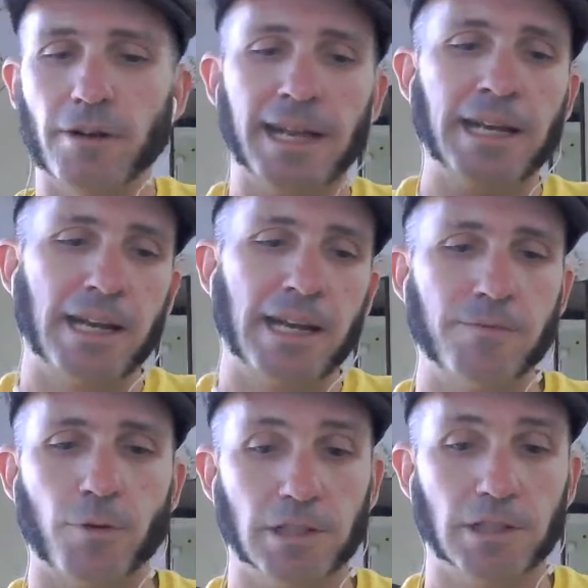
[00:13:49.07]
it for
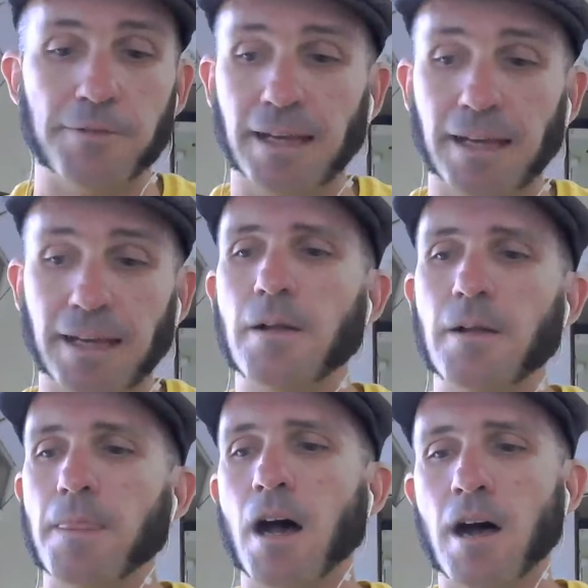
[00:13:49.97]
a living.
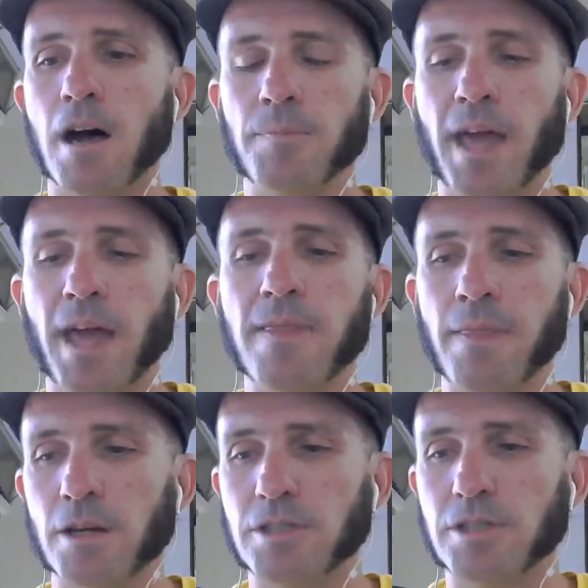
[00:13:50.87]
And then
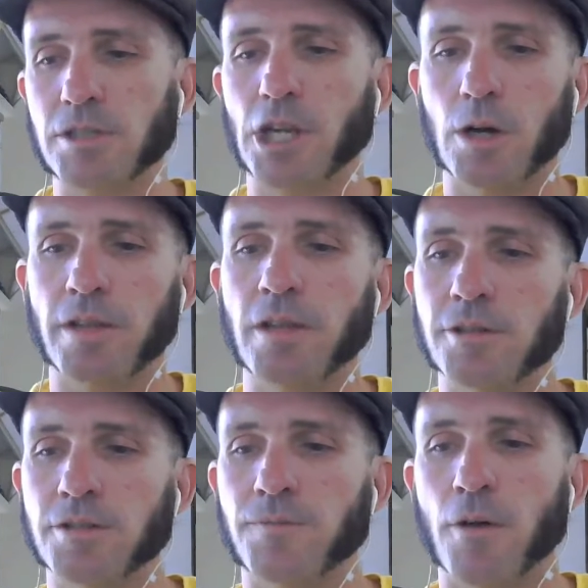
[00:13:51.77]
there's, you know, and then
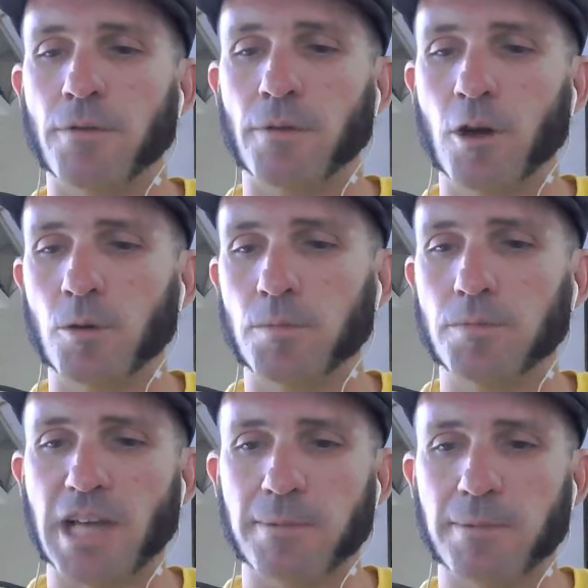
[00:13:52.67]
there's velvet rope
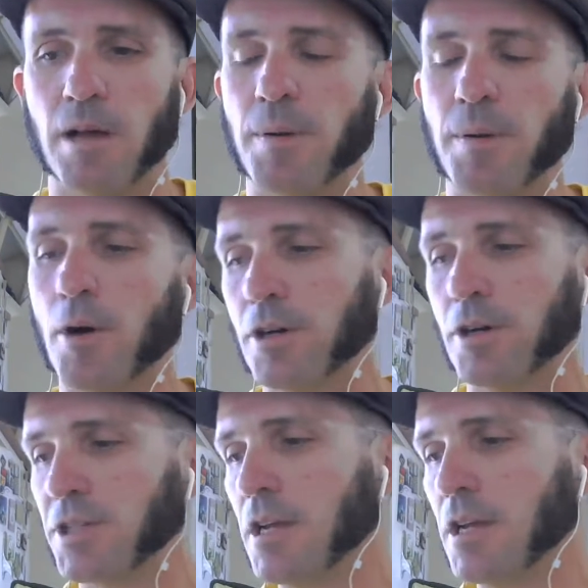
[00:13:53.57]
type club
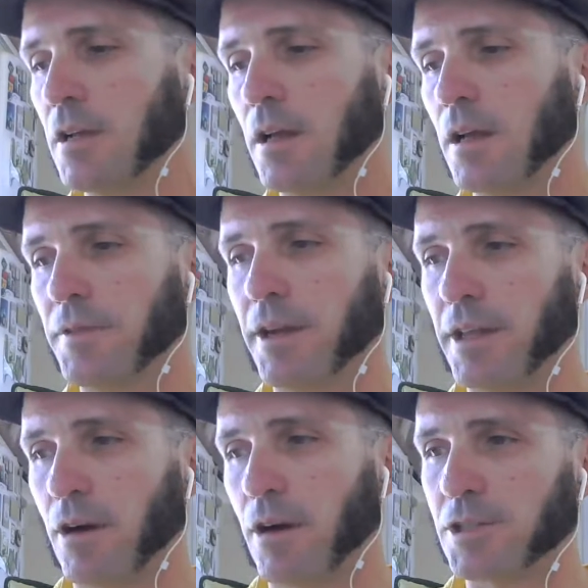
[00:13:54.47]
promoters
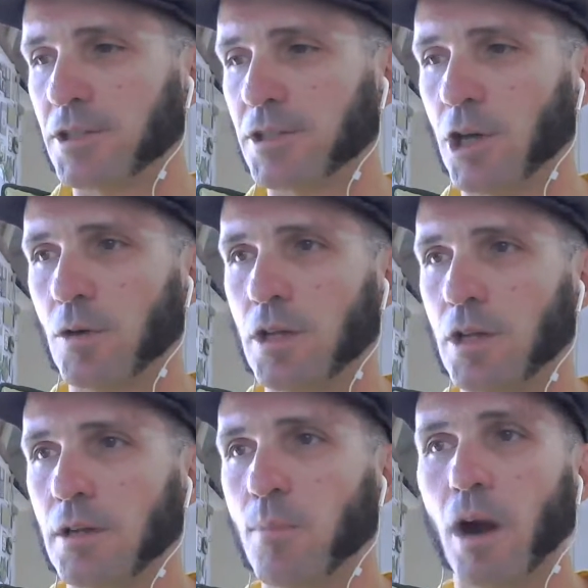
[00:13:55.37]
that are also
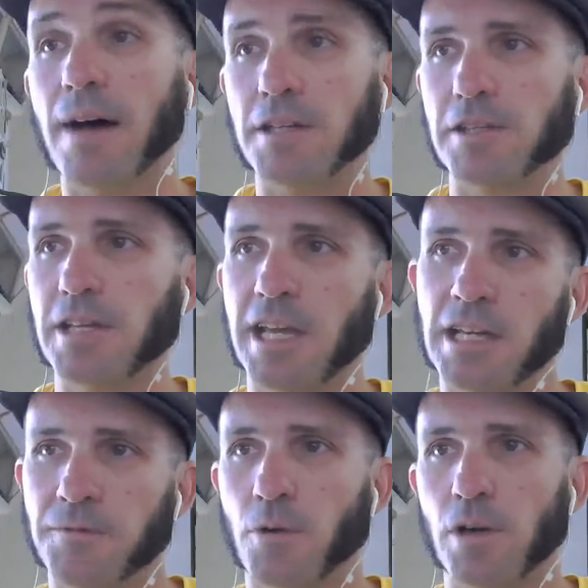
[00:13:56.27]
more
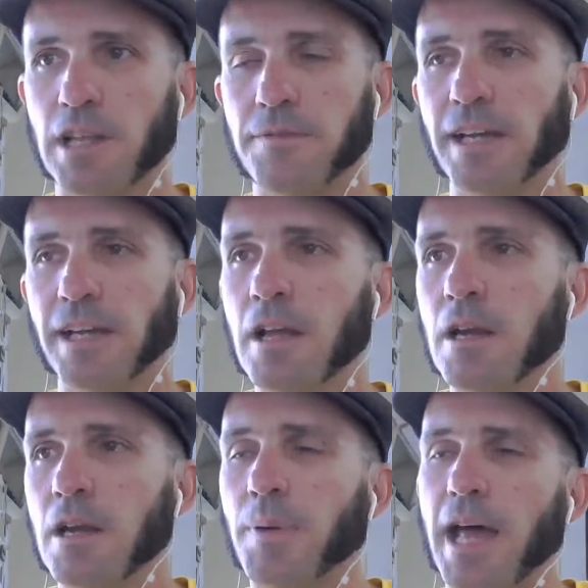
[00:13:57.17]
obviously in it for a living.
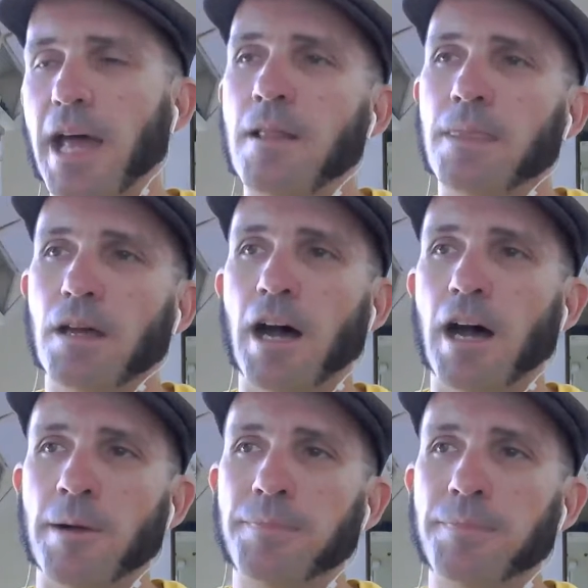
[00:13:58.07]
But
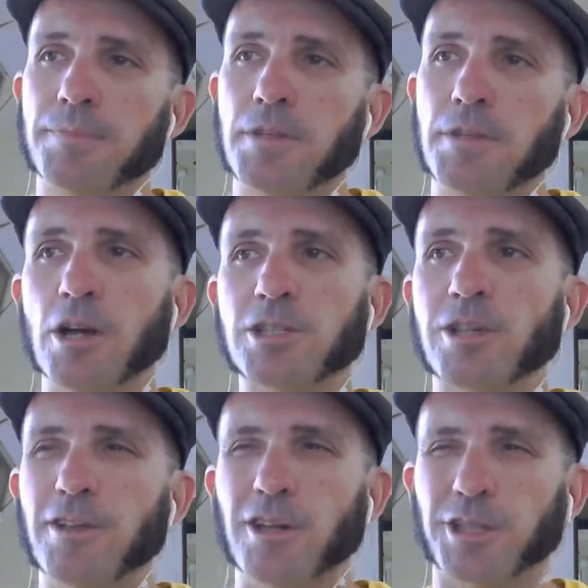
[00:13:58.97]
you know, so
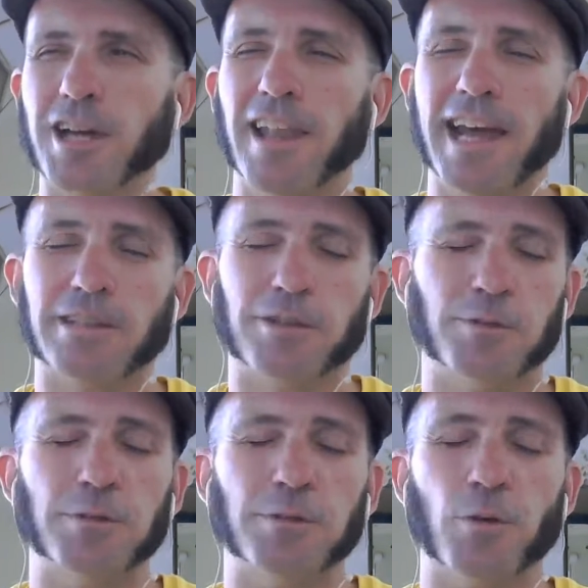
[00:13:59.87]
those are kind of like the 3
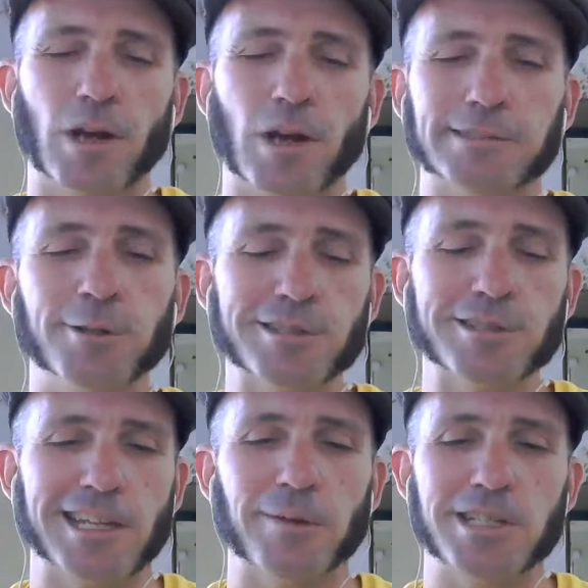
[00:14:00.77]
or 4, like loosely,
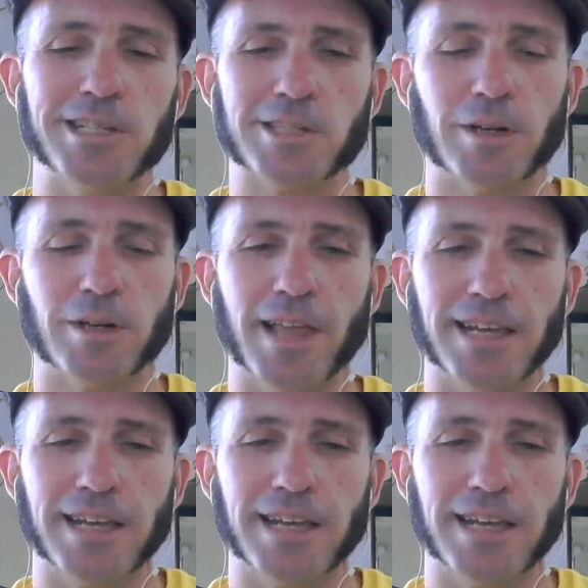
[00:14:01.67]
that we just sort of like